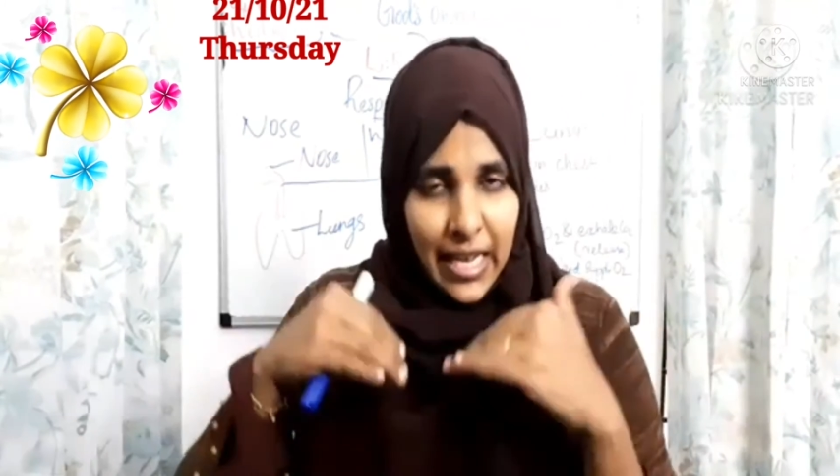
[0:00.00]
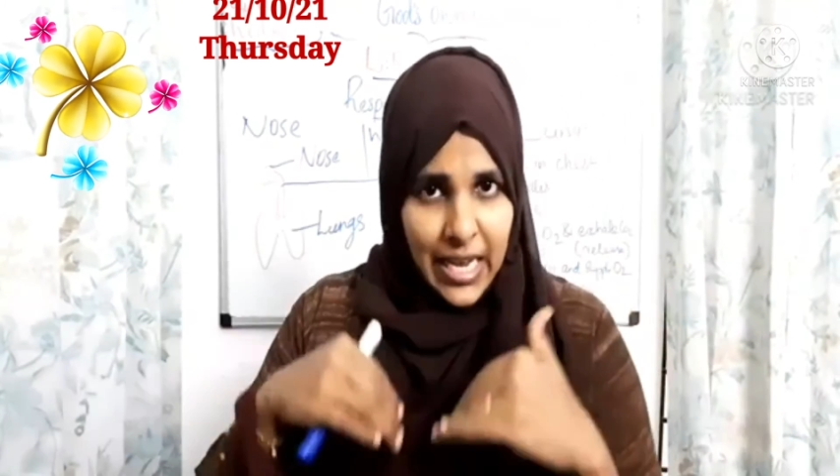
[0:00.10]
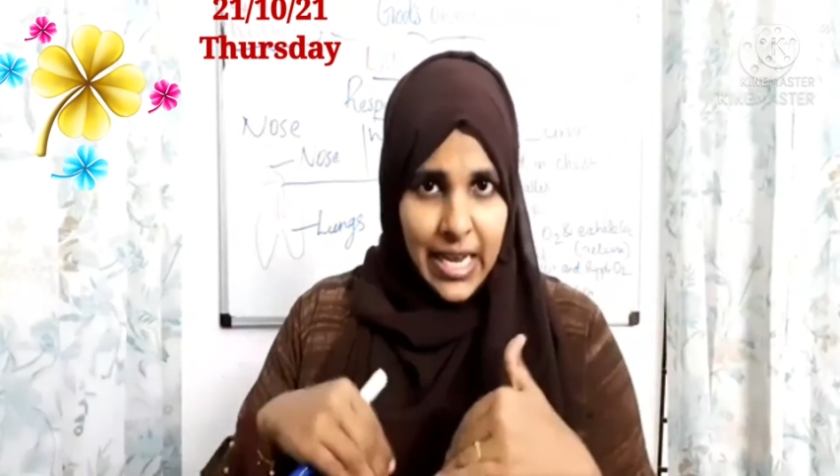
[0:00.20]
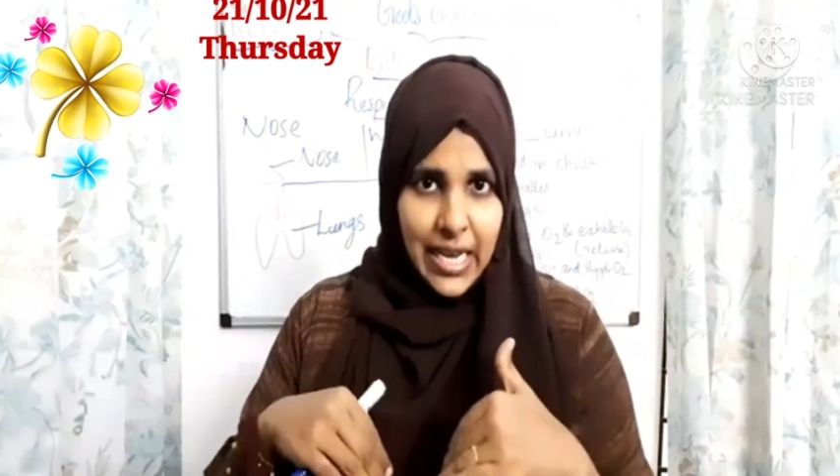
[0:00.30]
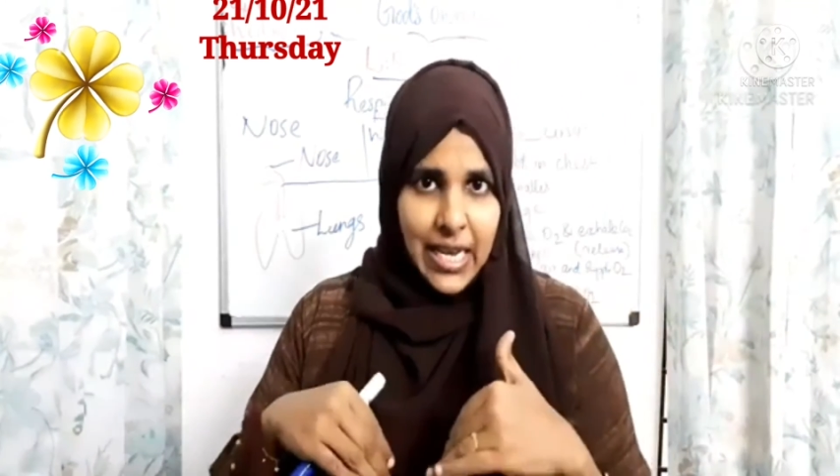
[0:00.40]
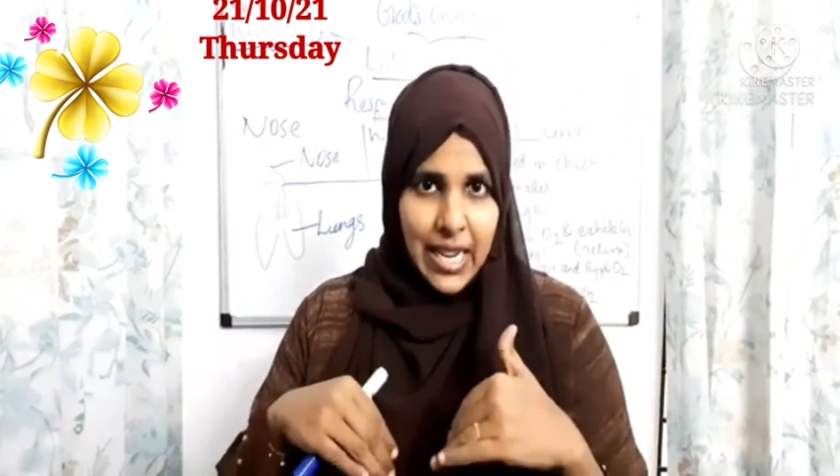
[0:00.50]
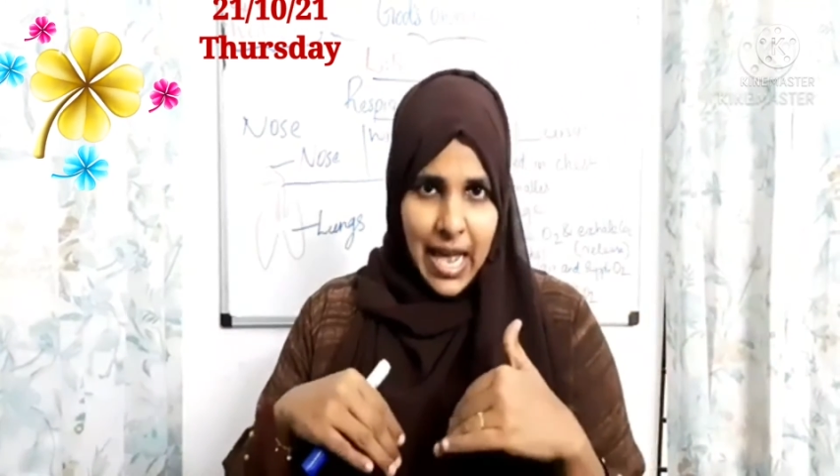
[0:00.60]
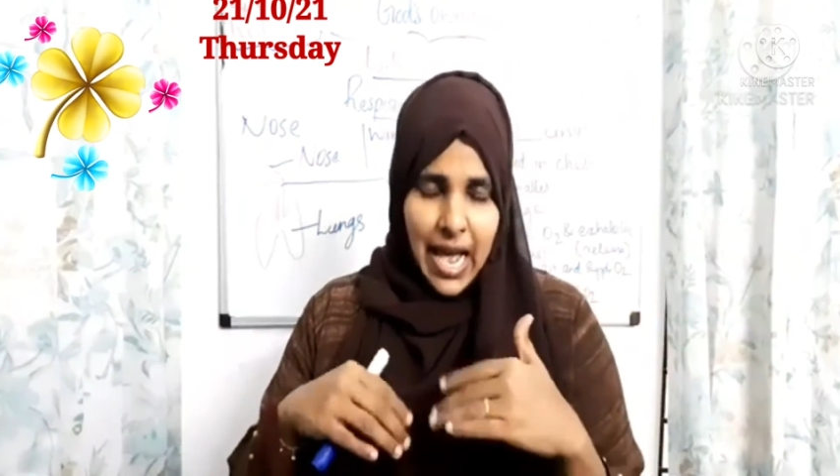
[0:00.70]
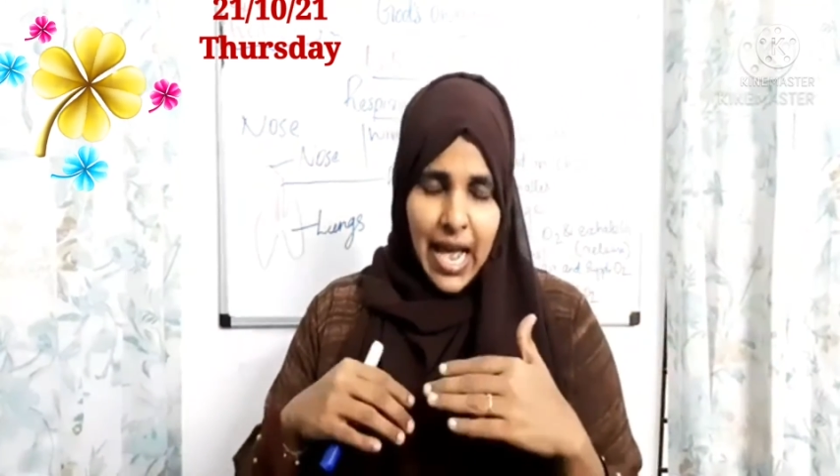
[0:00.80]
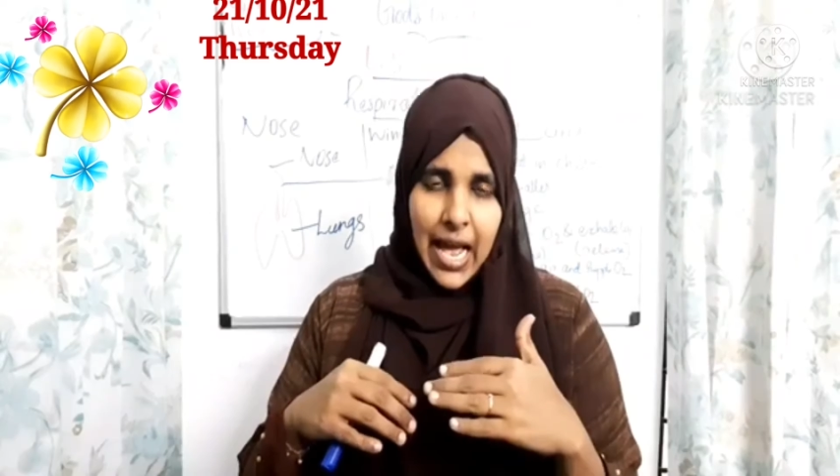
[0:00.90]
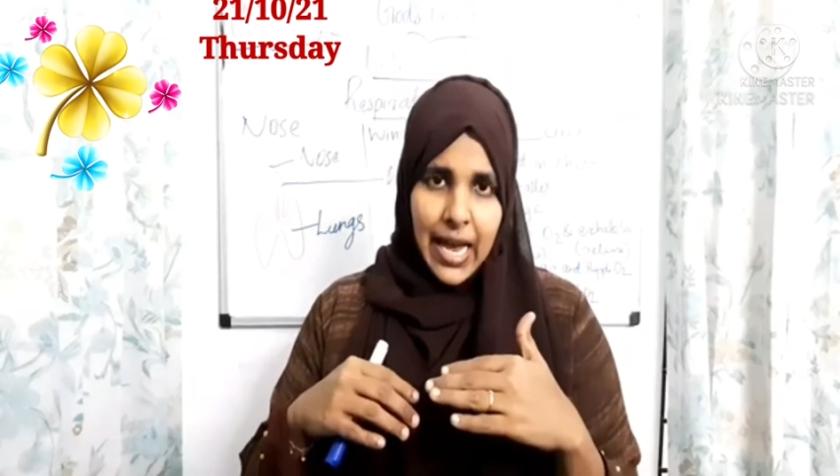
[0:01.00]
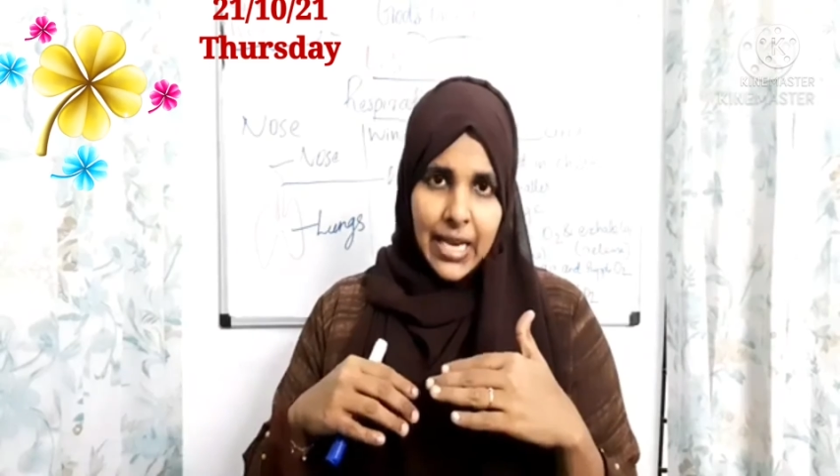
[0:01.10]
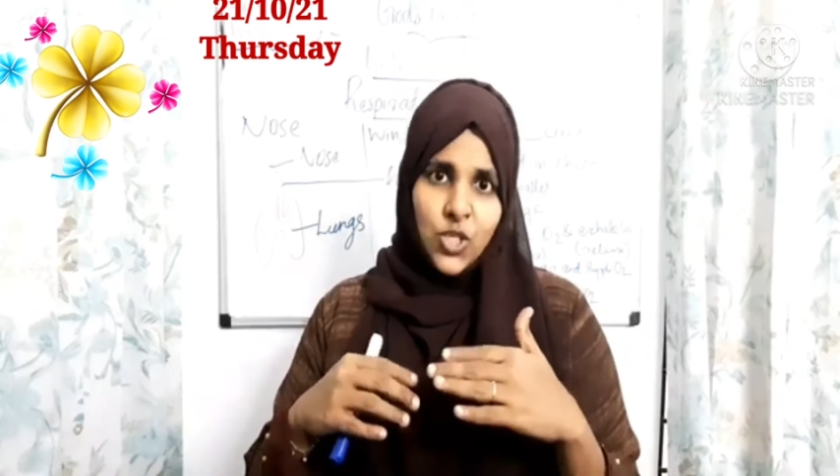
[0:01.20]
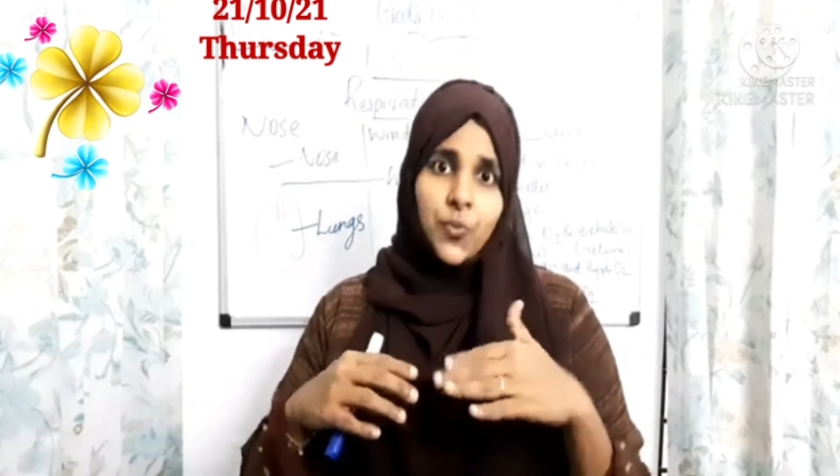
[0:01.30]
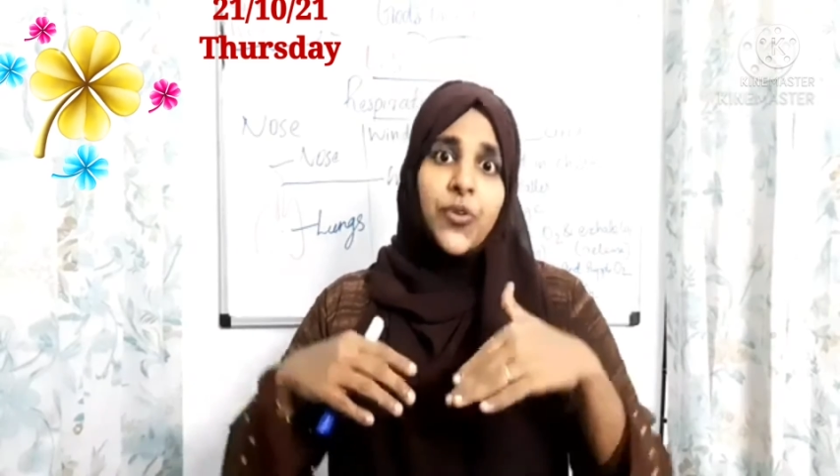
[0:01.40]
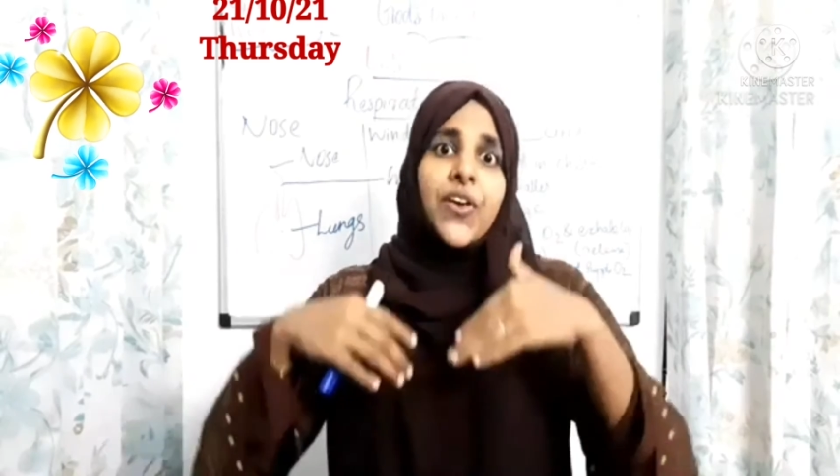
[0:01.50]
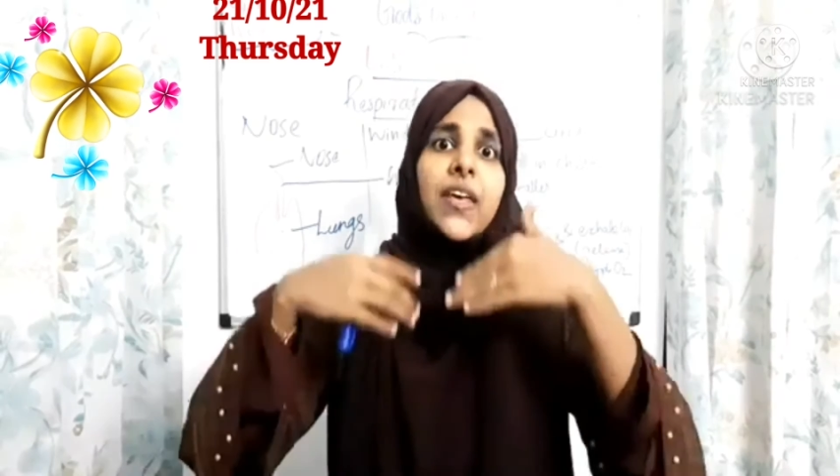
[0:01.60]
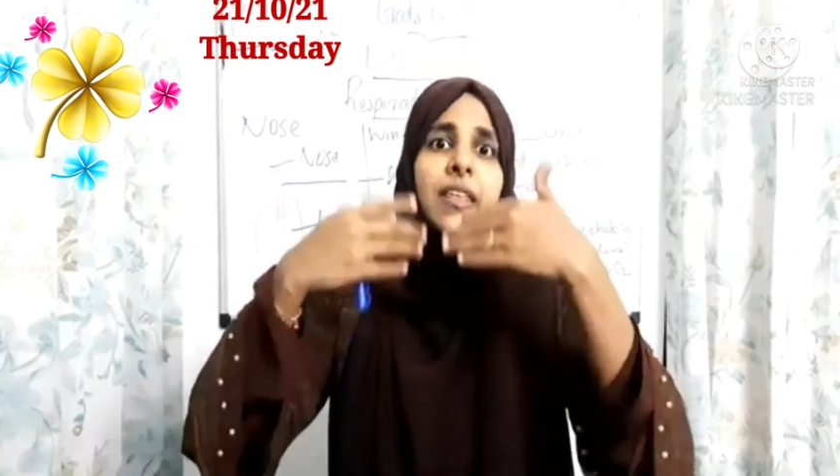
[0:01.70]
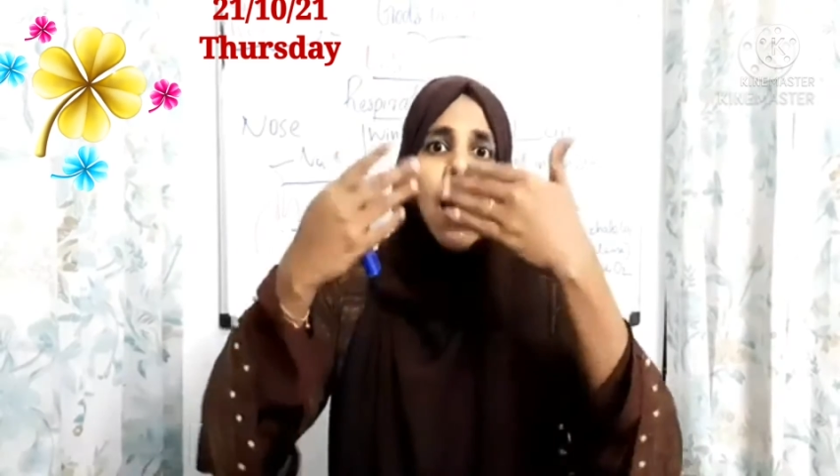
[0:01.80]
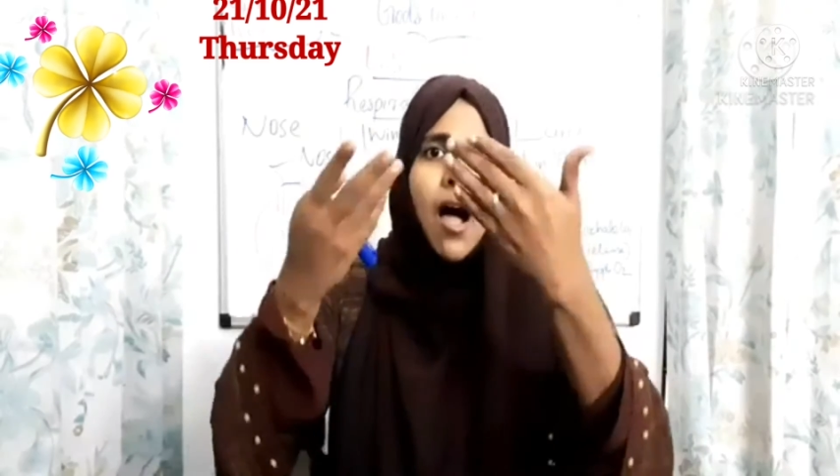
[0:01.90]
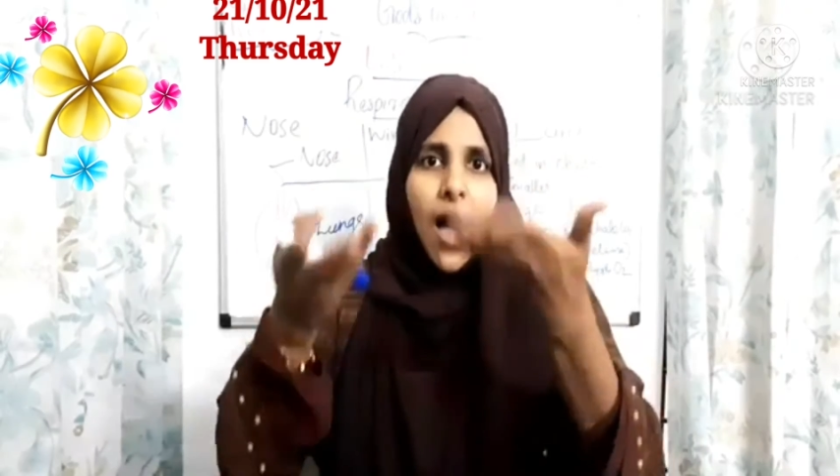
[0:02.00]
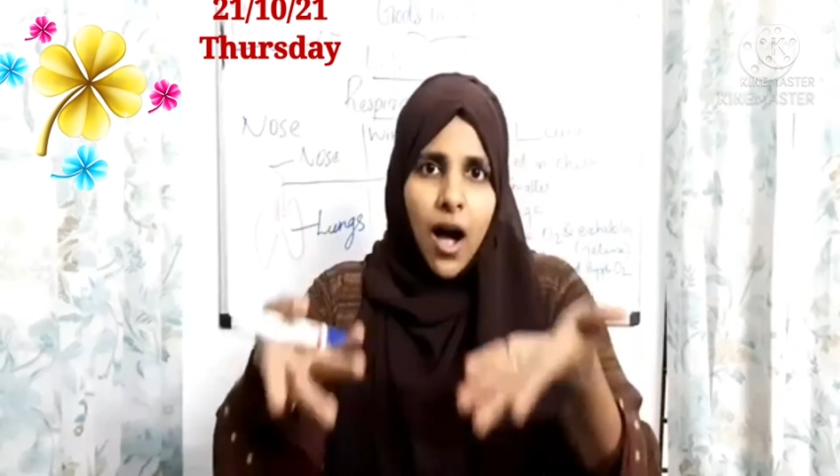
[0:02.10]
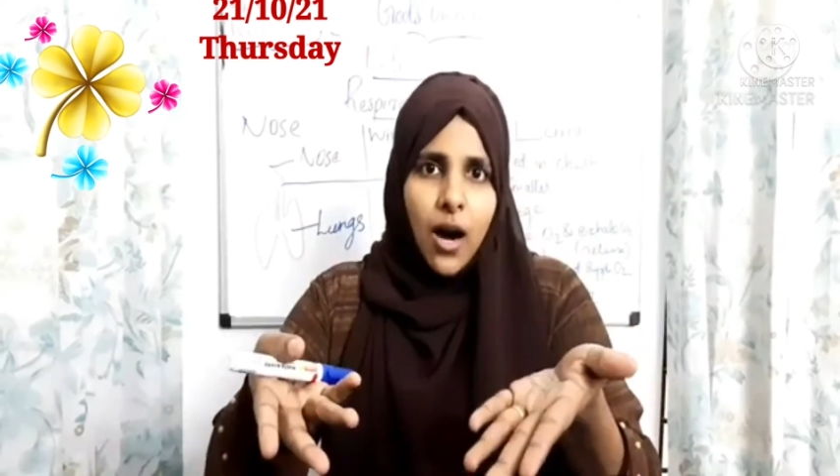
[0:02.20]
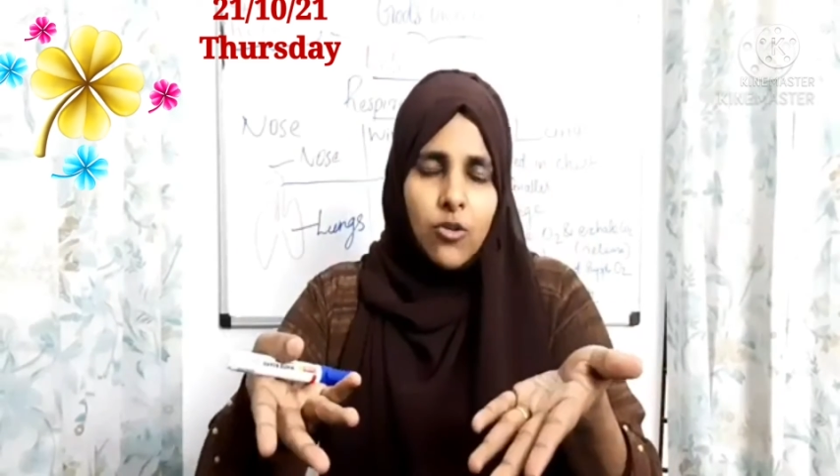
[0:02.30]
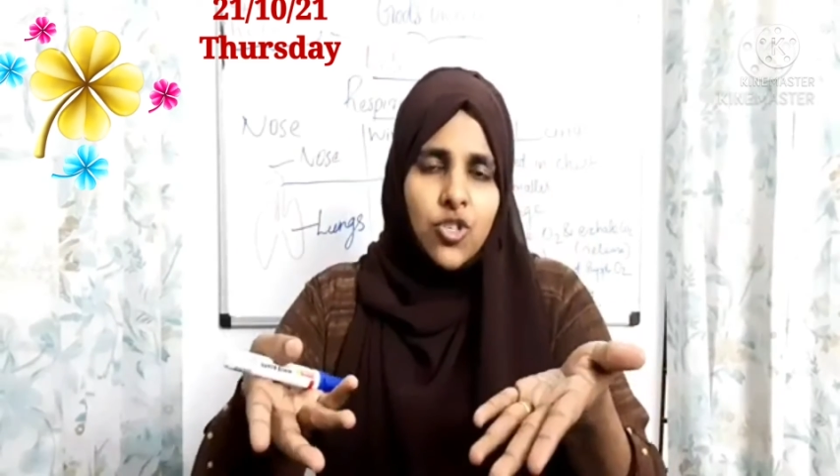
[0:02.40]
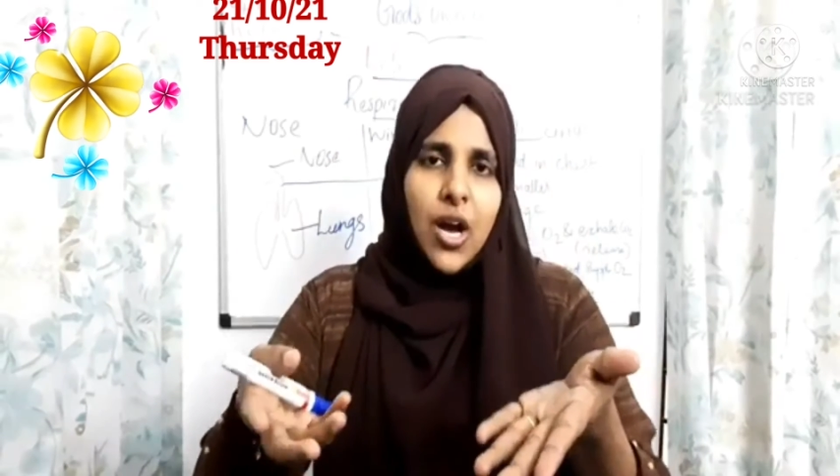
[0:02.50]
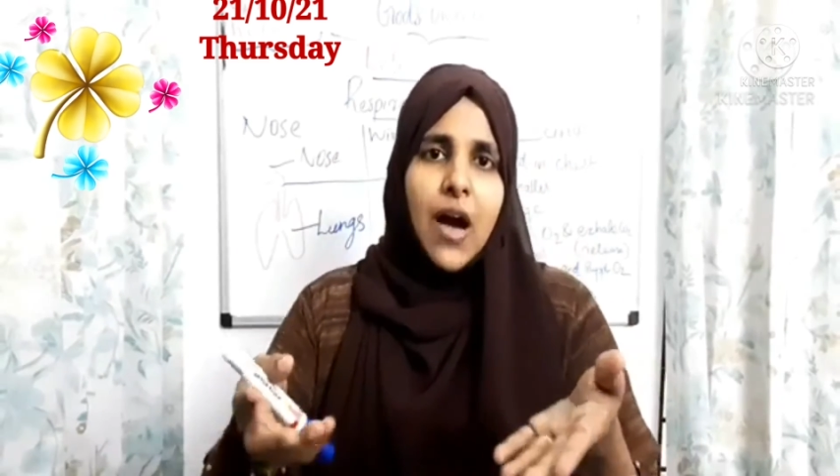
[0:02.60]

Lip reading: in and breathe out,